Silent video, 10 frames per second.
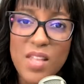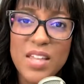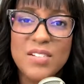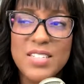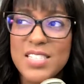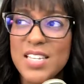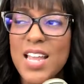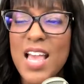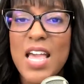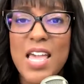Now, listen,
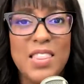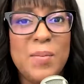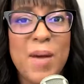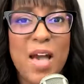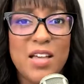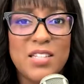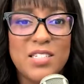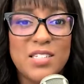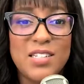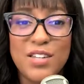in the
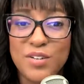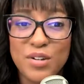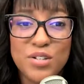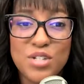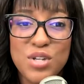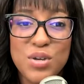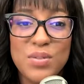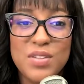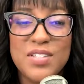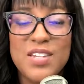past year or two,
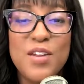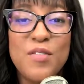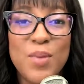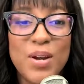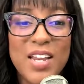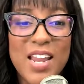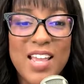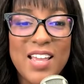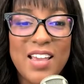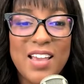the state of
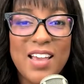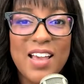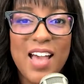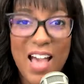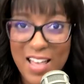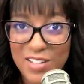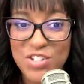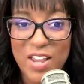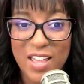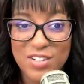marketing has
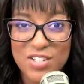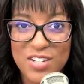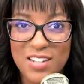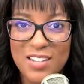changed.